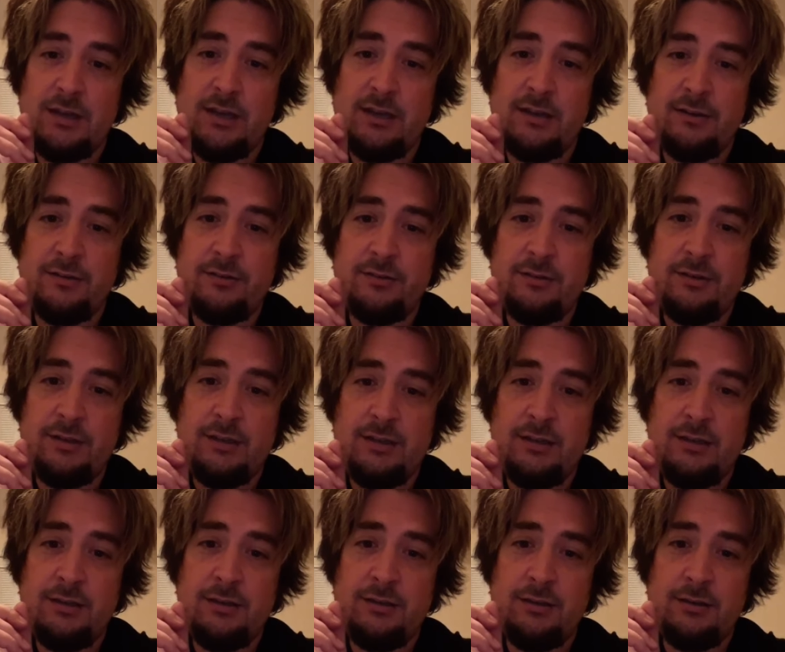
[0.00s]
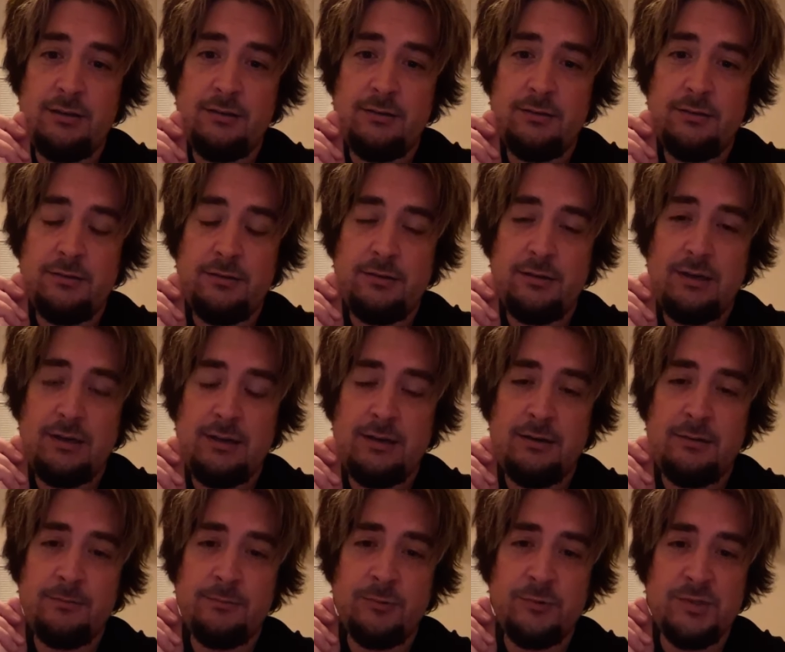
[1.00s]
And he
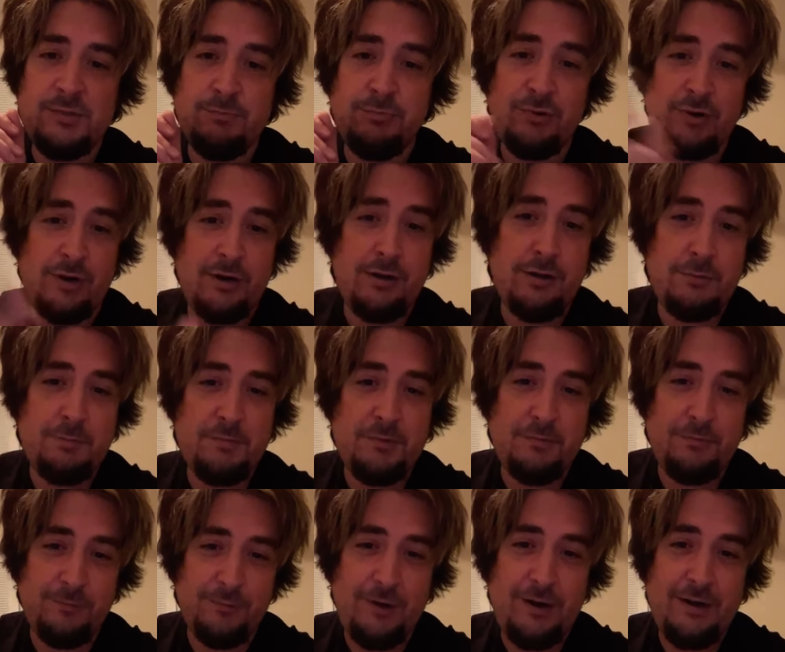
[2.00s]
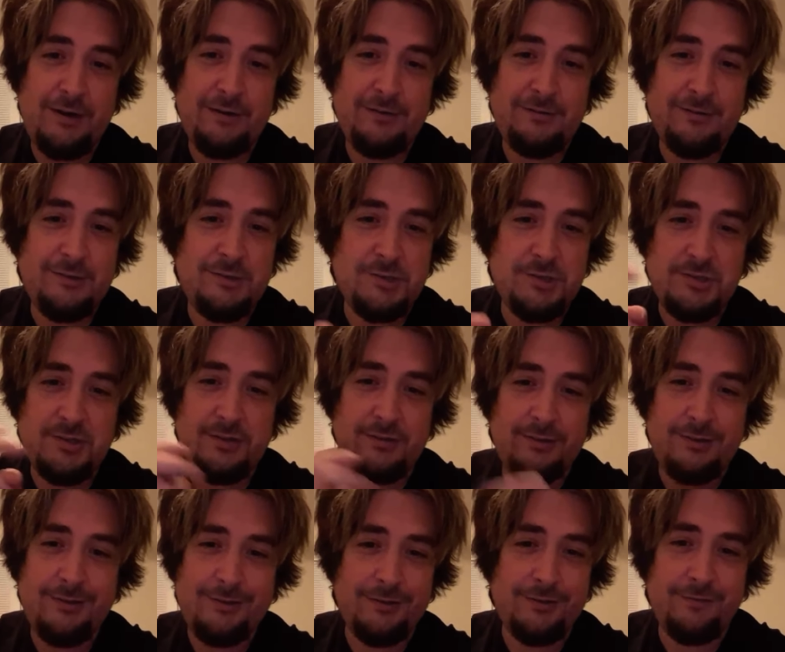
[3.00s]
um, was brought up right. He's just
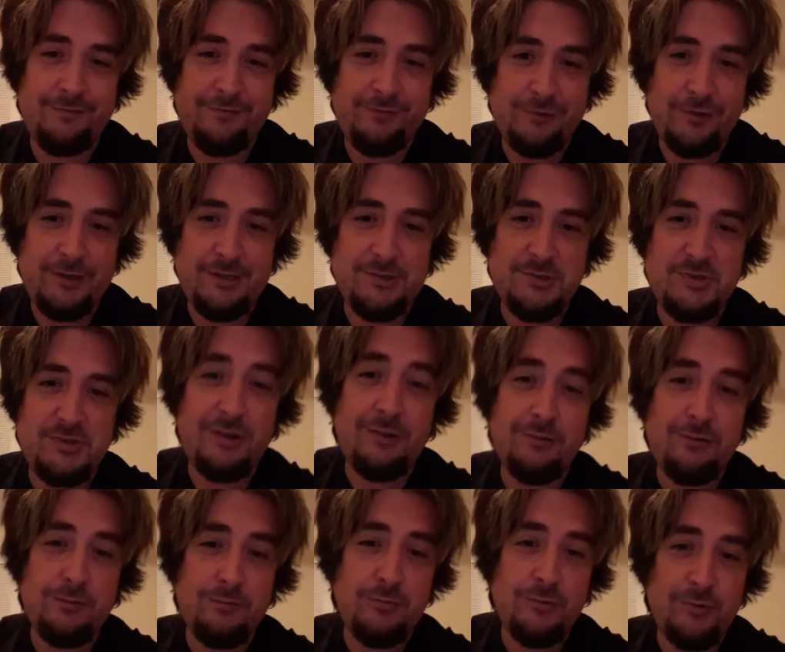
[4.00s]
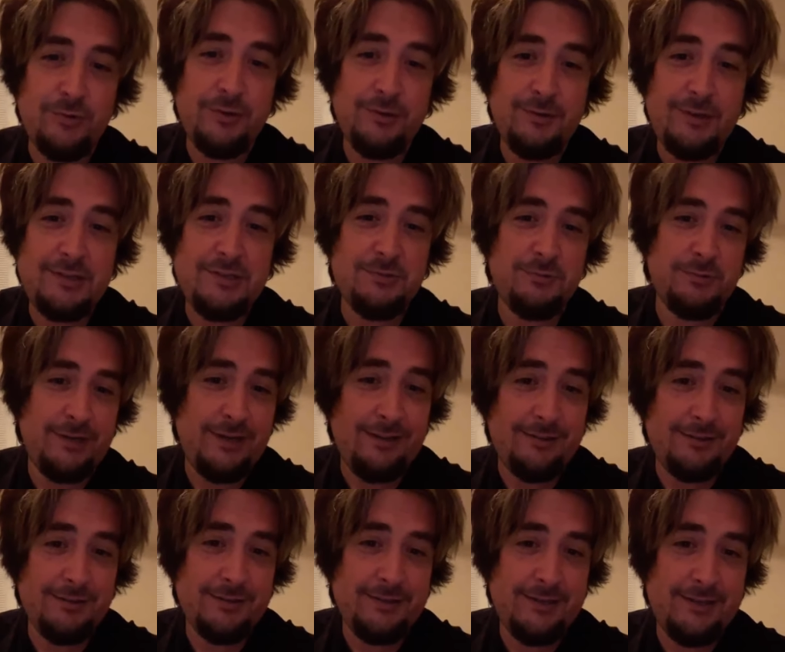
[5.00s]
a good freaking Southern boy. That's the way I
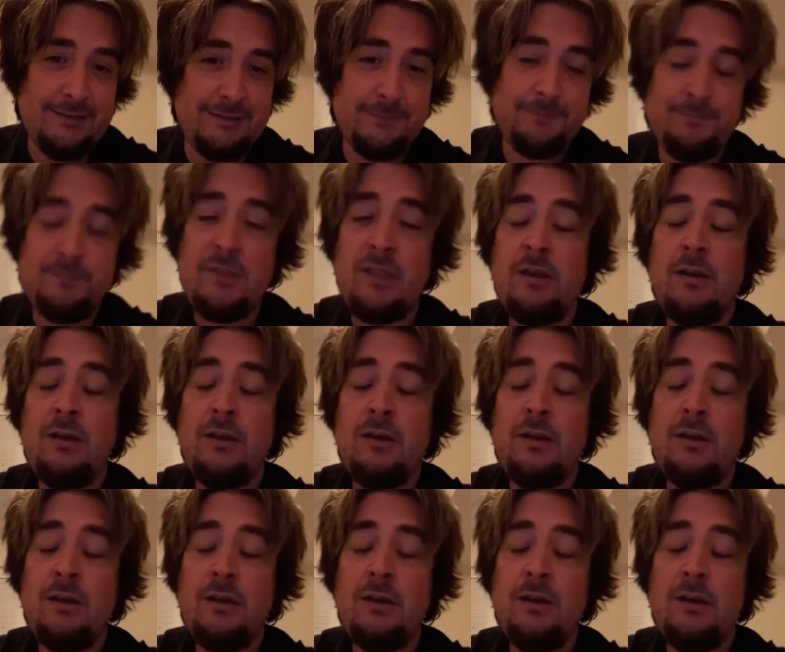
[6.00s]
look at it.